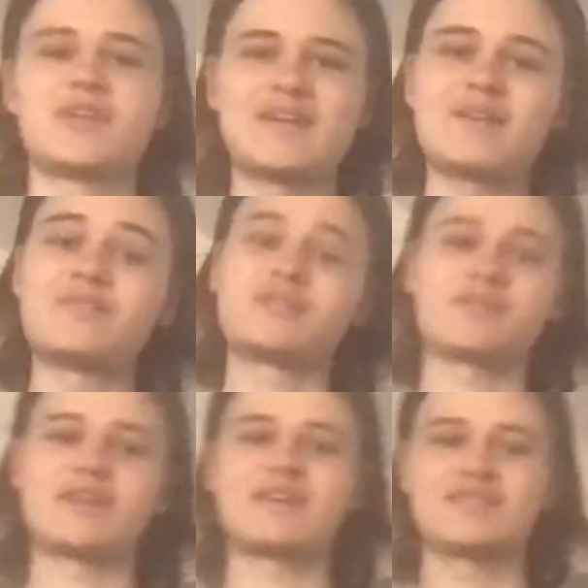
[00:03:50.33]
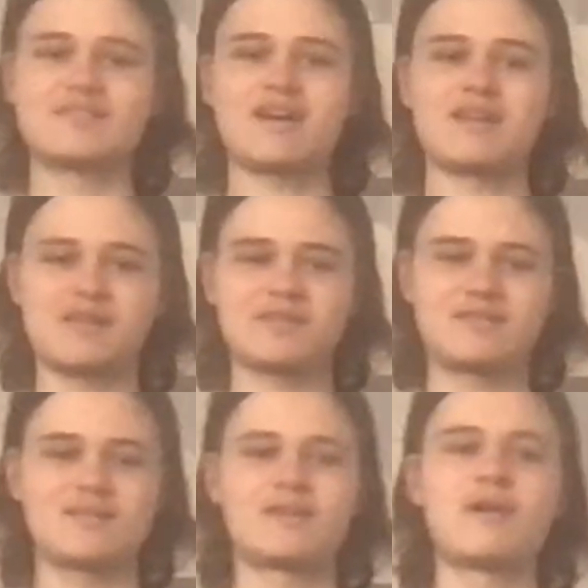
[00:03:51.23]
Now things are getting exciting.
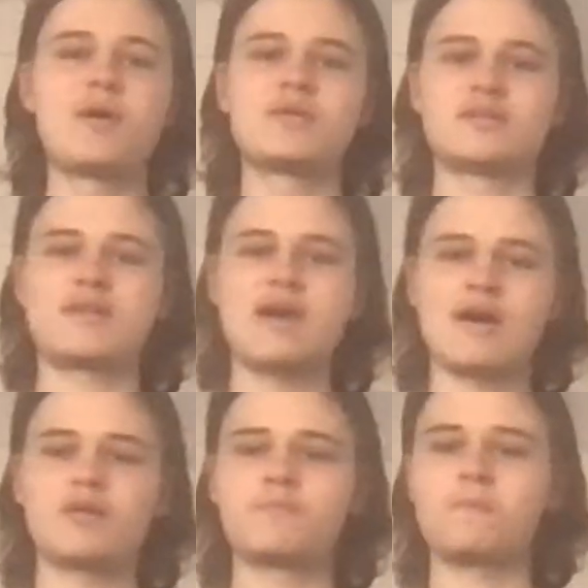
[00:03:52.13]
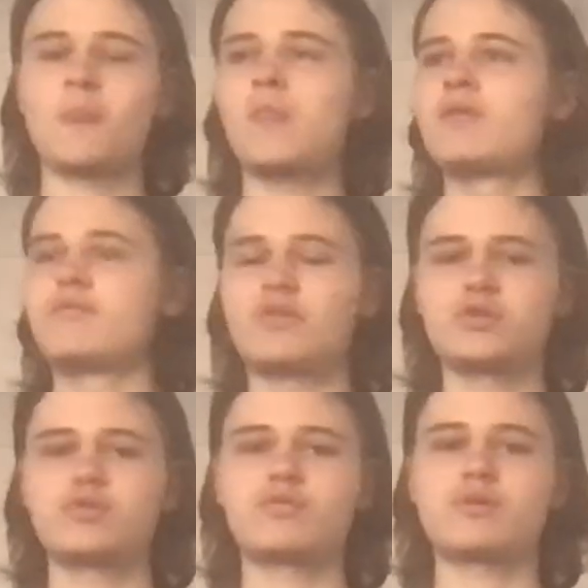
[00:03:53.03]
So now, the
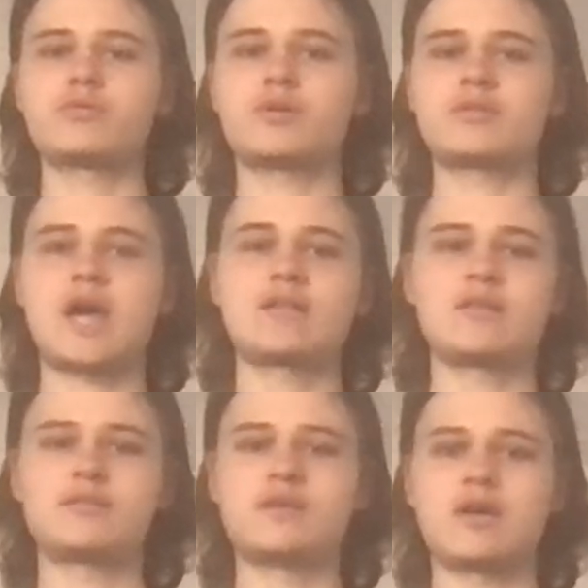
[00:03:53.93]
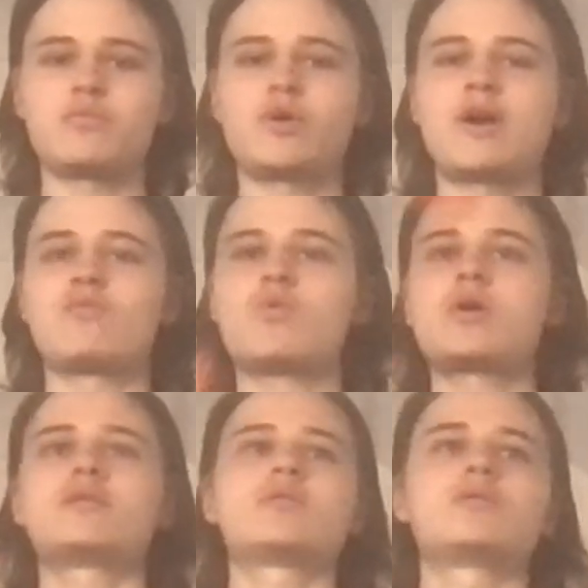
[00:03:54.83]
first 2 throws are exactly the same. You have
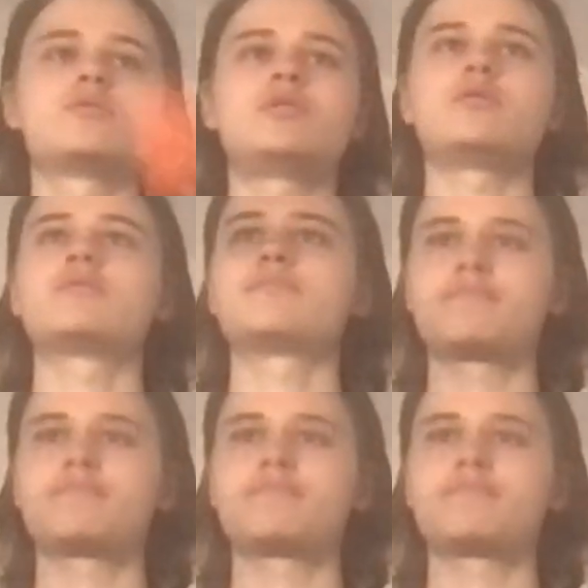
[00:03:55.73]
1, 2,